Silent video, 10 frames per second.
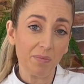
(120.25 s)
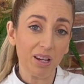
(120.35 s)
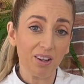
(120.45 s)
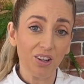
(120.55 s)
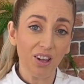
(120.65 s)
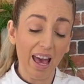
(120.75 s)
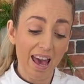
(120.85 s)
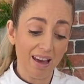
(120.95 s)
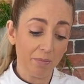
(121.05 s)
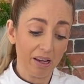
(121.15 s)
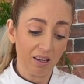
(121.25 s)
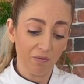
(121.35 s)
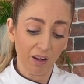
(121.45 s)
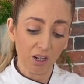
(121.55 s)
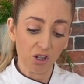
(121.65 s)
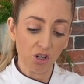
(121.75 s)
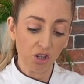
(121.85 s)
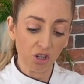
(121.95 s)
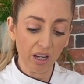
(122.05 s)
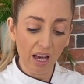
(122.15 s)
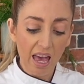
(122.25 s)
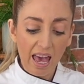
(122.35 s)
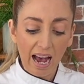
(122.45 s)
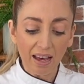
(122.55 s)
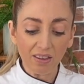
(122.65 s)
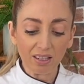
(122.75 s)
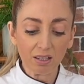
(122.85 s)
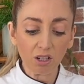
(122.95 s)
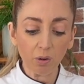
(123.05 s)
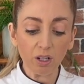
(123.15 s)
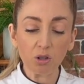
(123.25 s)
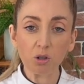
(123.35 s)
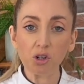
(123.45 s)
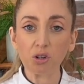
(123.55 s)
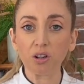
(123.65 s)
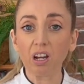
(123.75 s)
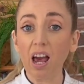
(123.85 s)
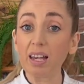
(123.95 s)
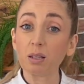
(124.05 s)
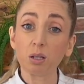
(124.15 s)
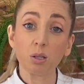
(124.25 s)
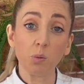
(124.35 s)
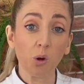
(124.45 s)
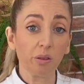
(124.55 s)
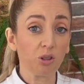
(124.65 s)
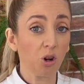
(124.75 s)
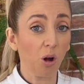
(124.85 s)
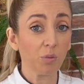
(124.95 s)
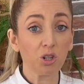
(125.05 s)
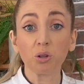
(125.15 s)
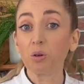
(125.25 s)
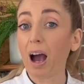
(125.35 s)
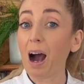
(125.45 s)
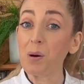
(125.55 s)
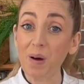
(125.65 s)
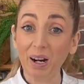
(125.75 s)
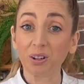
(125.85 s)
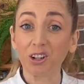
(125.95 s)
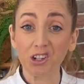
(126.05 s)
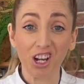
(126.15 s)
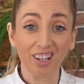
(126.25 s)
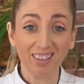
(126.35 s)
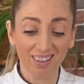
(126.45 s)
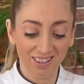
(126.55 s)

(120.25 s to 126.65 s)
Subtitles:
meal and my confectioner's sugar, and this is going to ensure a nice smooth top to our macaron shells.